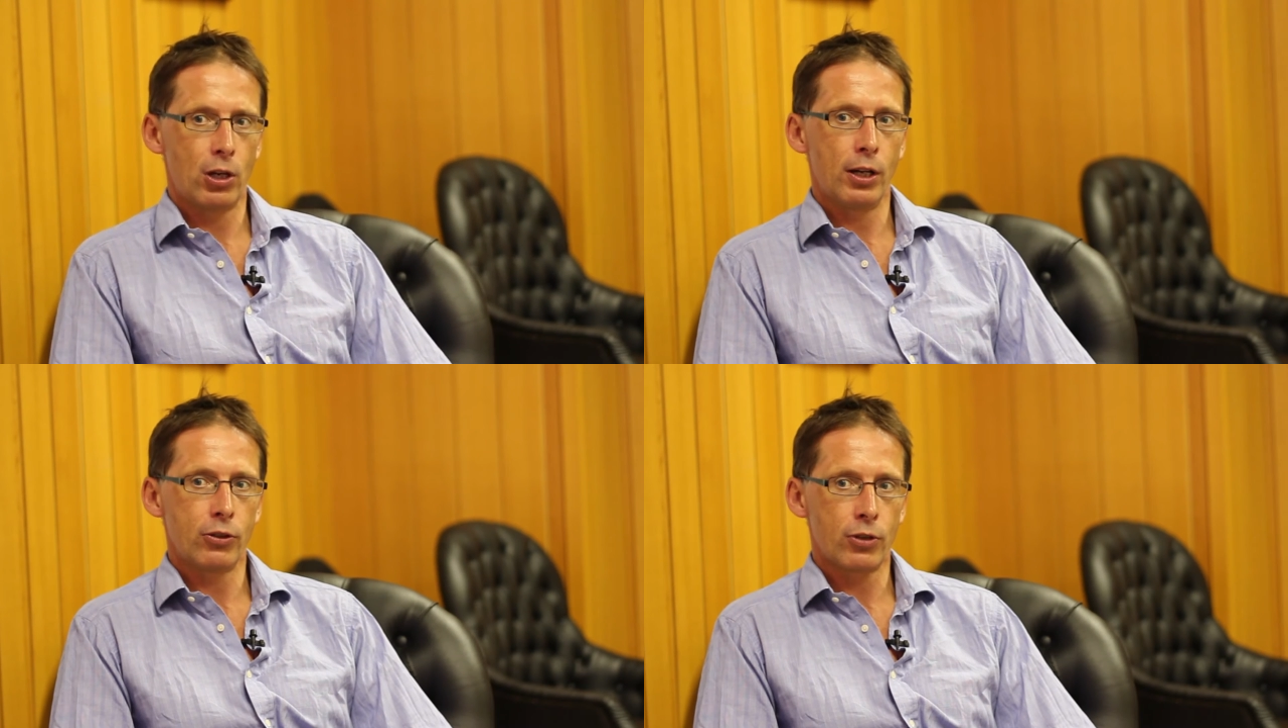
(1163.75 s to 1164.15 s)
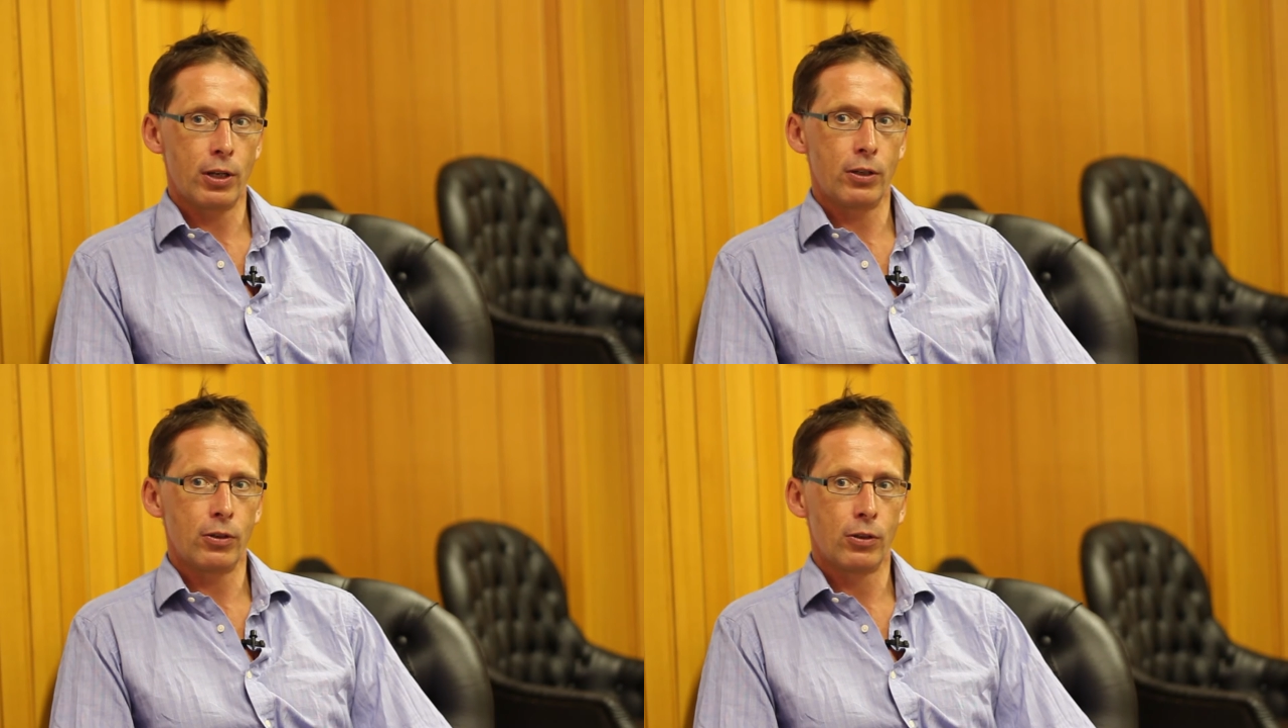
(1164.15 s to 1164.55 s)
highly
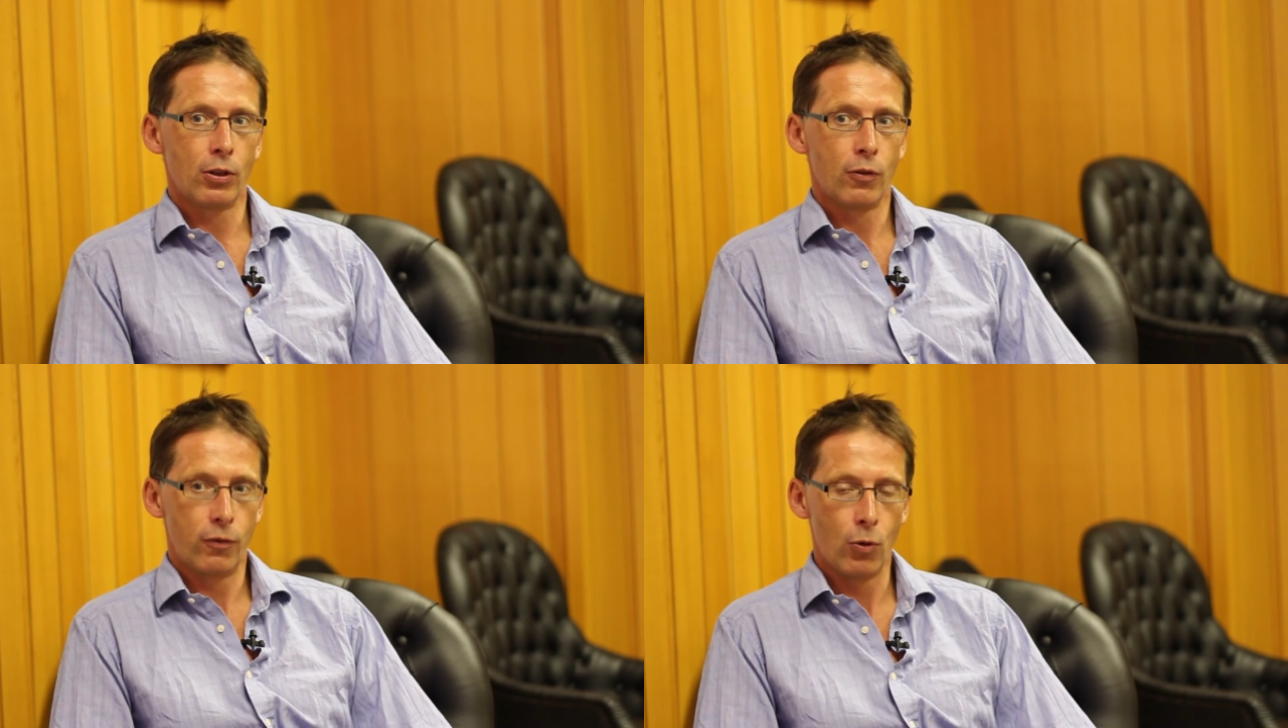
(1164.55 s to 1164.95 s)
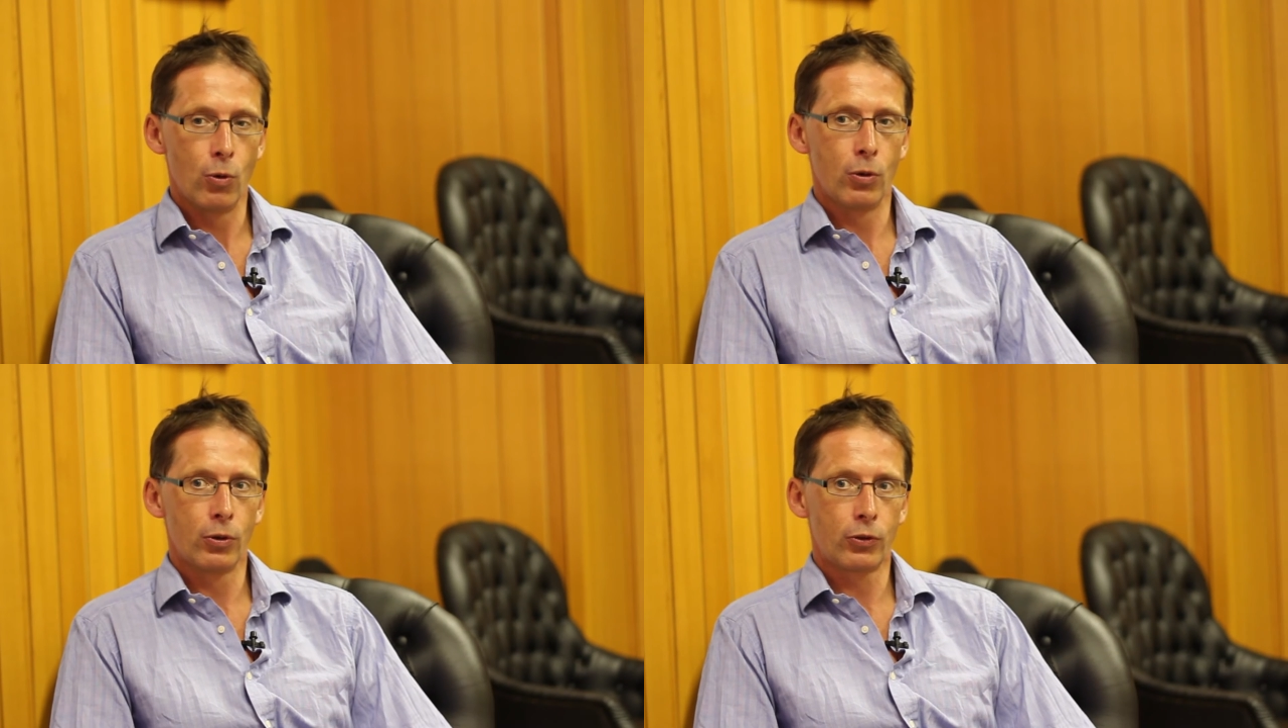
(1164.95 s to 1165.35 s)
trained
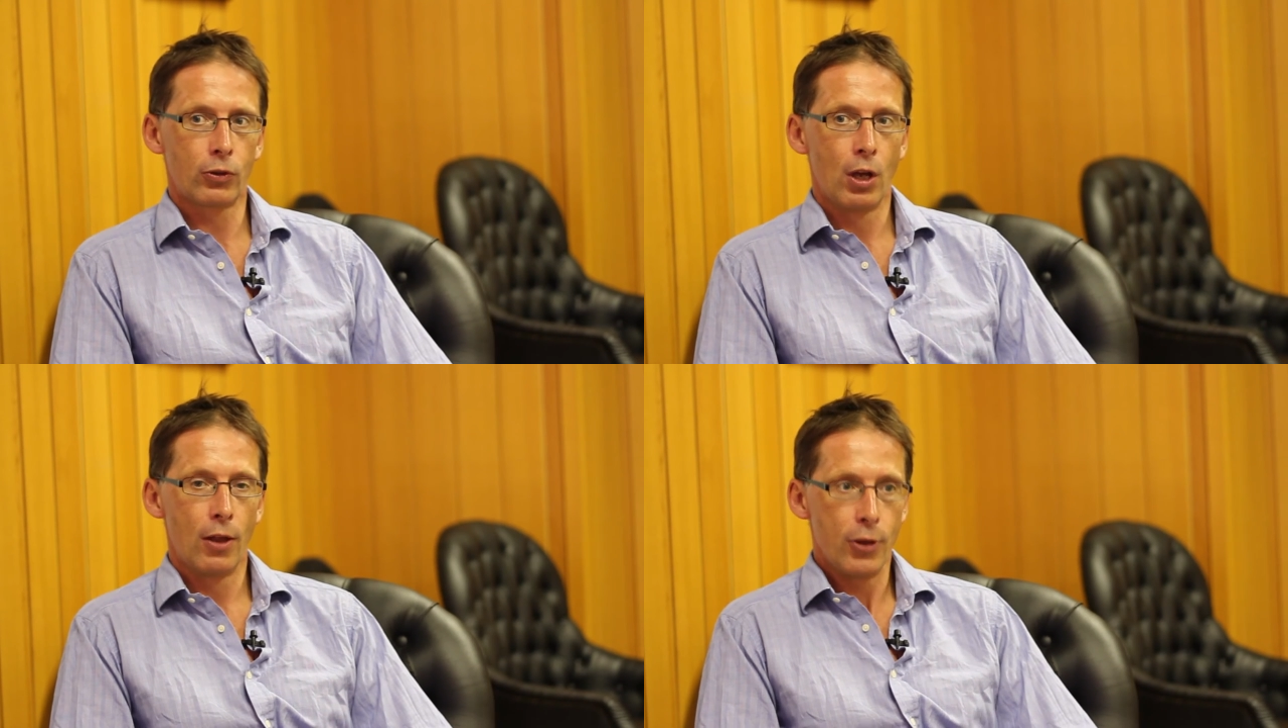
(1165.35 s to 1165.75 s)
force,